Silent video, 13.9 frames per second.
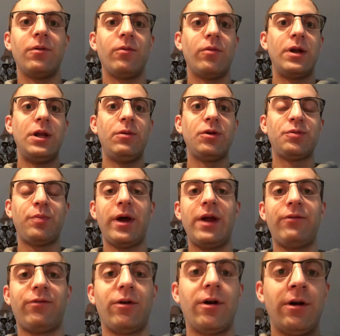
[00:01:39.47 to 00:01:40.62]
when he was
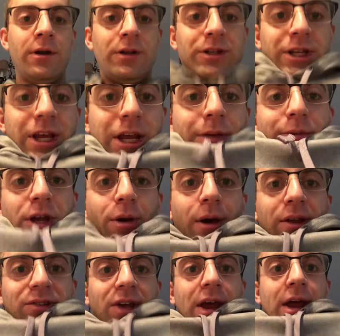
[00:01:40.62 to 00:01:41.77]
playing for Team
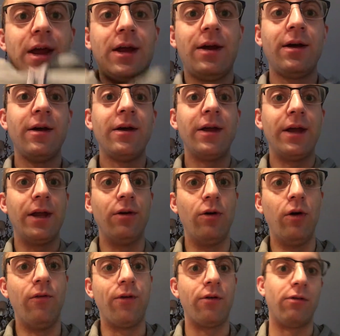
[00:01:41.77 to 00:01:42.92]
USA in
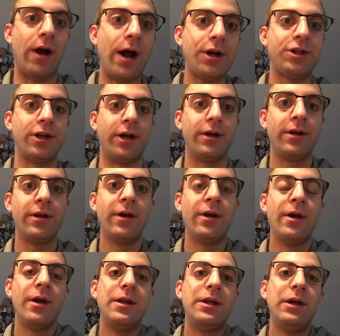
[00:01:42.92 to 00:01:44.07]
Ufa, Russia,
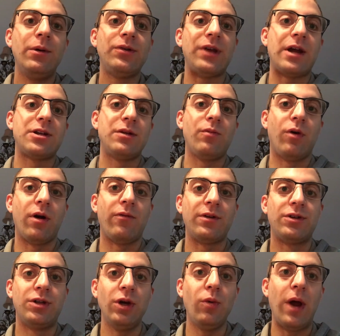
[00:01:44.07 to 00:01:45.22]
he was actually more of a
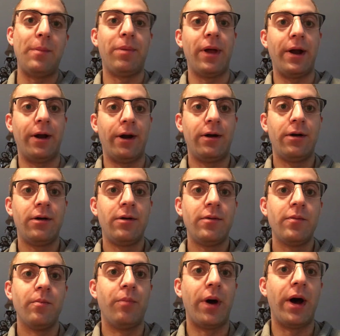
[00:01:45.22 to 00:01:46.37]
two-way player.
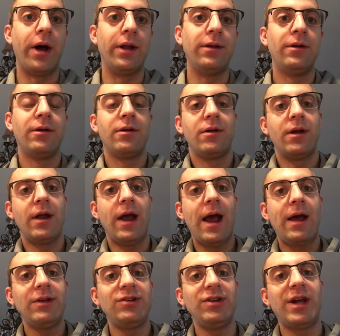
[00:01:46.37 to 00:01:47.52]
But
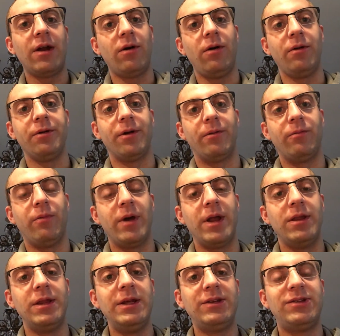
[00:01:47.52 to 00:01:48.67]
as you get older,
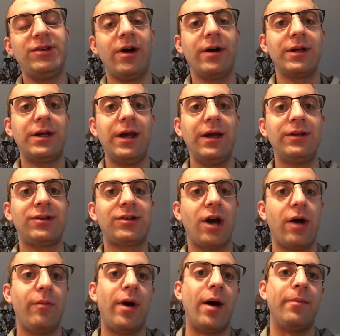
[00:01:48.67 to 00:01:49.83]
when these young kids
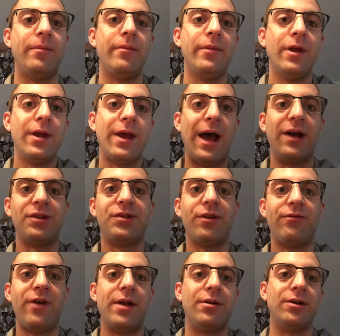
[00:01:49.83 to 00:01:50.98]
come up as
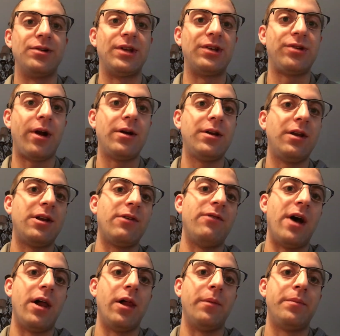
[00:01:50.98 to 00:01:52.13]
defenders, they start to
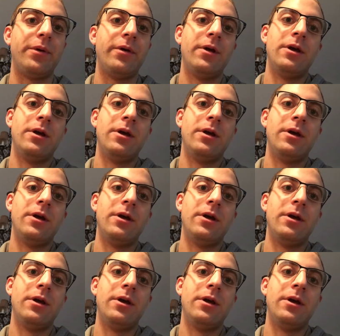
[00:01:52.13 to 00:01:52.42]
develop